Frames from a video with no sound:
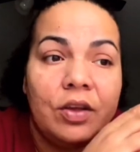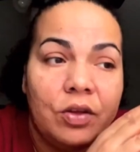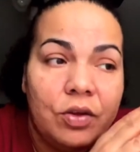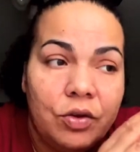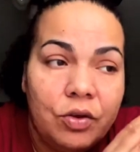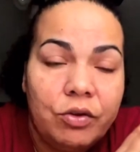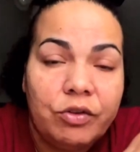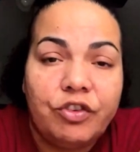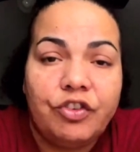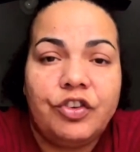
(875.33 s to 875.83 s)

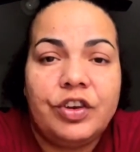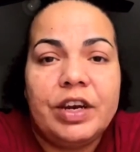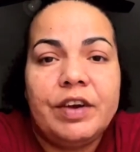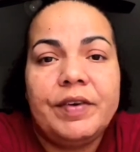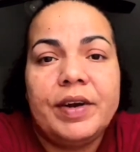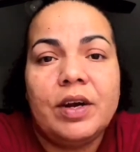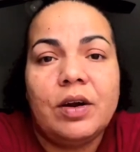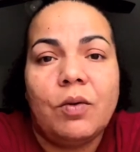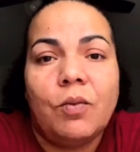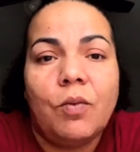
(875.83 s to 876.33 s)
You share
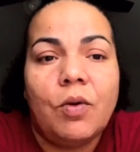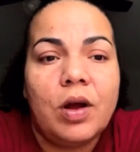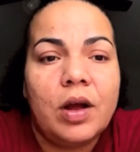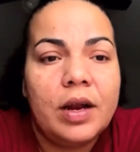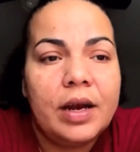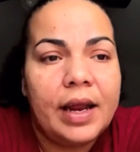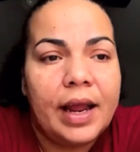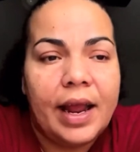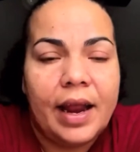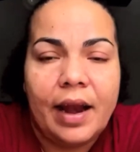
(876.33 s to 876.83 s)
it on
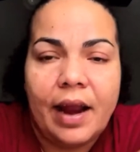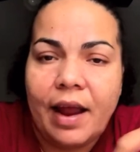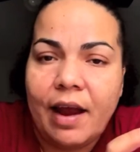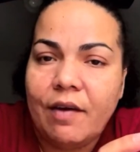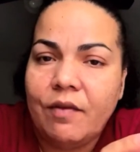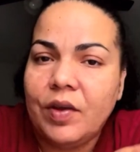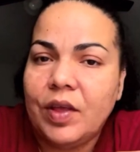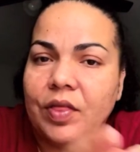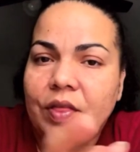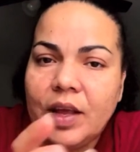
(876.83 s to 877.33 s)
one and
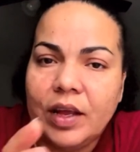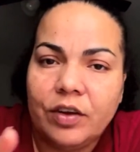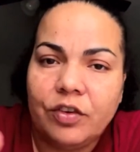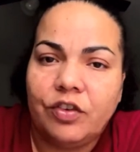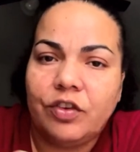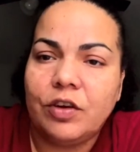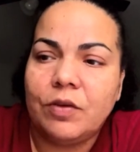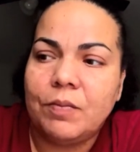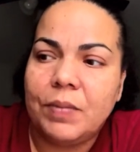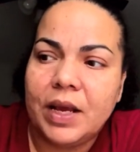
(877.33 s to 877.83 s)
everything
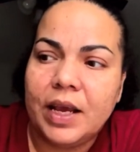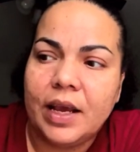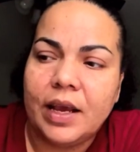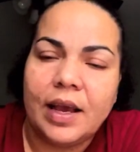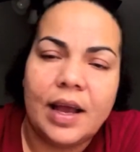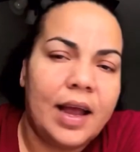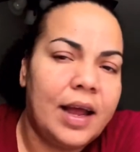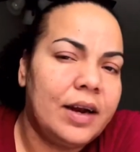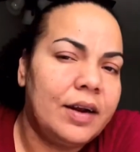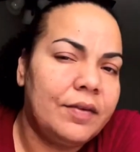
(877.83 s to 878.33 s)
should be
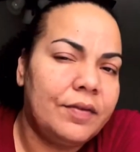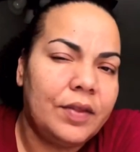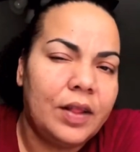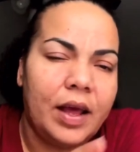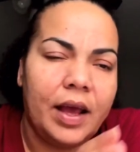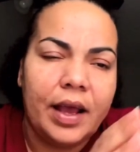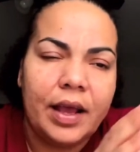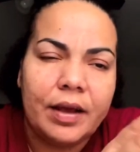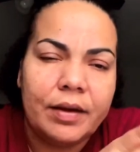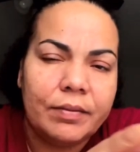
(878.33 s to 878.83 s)
kind of
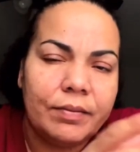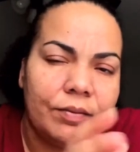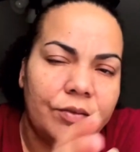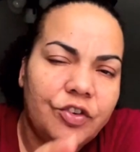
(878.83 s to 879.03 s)
like